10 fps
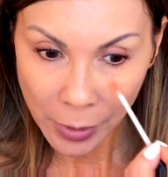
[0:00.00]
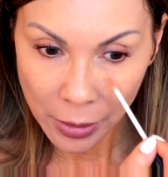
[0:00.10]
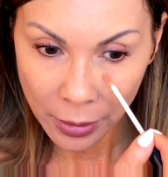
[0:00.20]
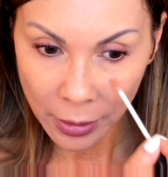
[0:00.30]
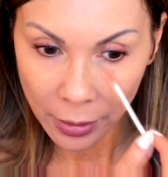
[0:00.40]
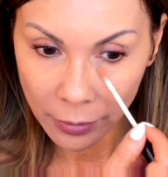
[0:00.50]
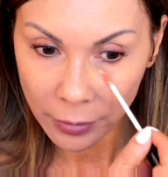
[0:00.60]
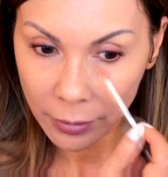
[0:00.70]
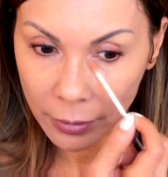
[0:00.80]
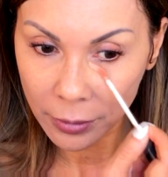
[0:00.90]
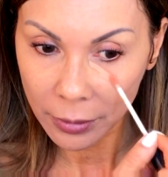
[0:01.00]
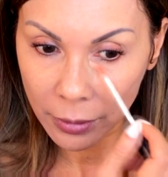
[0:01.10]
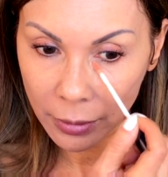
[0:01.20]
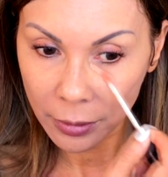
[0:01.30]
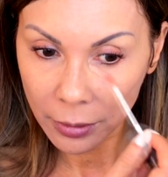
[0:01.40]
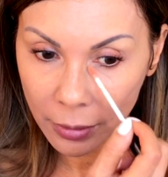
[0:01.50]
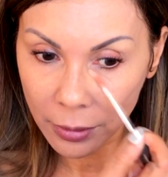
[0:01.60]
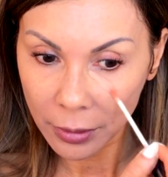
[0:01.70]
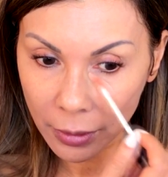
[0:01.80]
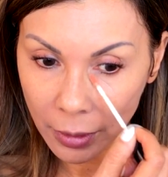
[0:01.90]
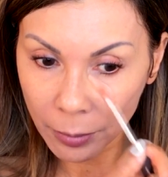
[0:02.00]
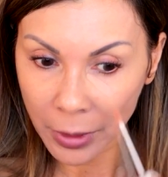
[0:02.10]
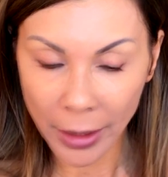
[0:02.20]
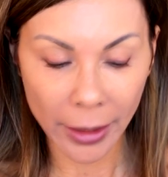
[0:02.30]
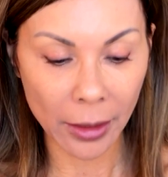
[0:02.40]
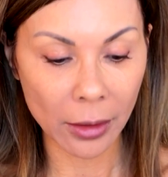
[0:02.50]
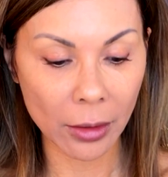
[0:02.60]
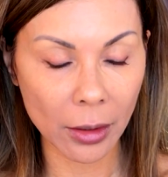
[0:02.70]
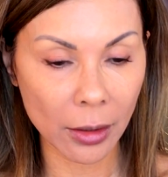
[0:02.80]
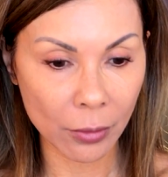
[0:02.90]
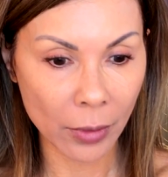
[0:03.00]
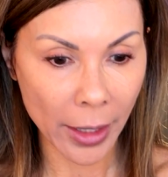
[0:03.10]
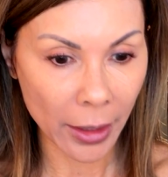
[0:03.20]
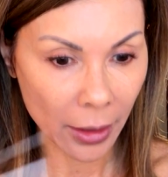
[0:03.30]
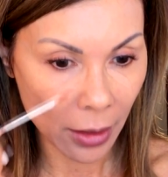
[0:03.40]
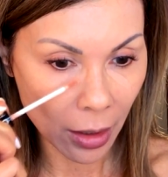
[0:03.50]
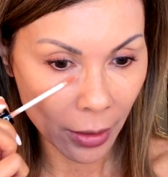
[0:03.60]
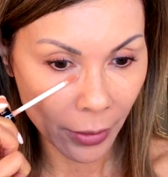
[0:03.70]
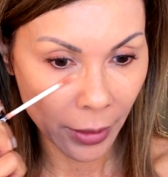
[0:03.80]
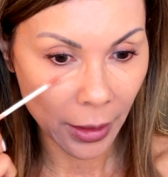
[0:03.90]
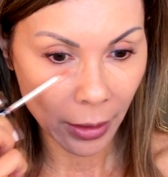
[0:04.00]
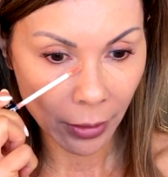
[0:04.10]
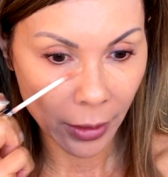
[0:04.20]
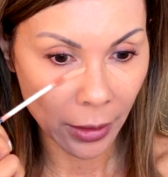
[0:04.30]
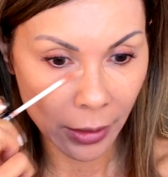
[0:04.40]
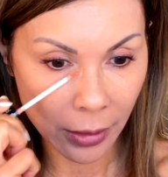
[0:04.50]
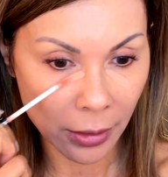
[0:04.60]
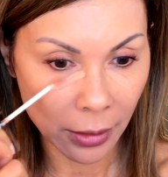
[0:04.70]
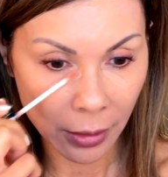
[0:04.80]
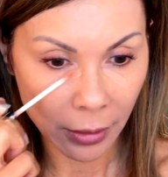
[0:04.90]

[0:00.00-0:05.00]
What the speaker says: just gonna apply it right on the areas,